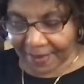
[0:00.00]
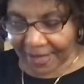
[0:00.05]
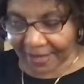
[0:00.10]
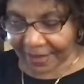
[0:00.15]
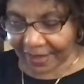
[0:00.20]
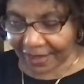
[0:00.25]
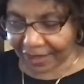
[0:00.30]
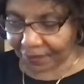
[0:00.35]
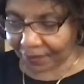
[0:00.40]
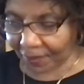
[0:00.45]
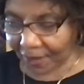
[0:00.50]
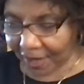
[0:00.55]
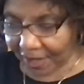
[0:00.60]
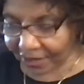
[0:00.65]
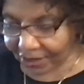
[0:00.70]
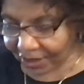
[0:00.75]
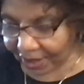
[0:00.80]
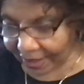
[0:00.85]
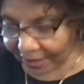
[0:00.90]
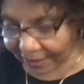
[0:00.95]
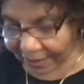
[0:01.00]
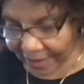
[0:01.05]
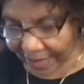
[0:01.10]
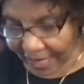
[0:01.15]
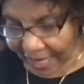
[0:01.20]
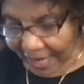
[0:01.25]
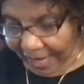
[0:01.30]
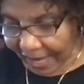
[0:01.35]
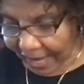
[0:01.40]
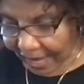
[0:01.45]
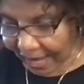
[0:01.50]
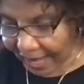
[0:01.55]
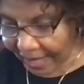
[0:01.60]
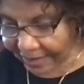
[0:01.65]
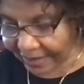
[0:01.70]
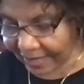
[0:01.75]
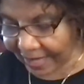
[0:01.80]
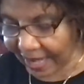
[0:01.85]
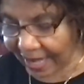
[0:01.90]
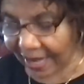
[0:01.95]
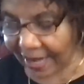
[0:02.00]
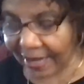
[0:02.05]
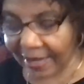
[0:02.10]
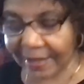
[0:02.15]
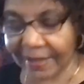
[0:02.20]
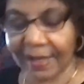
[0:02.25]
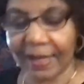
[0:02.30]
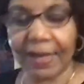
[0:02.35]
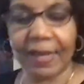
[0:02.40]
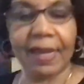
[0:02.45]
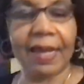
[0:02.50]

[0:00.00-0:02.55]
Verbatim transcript: these projects. And then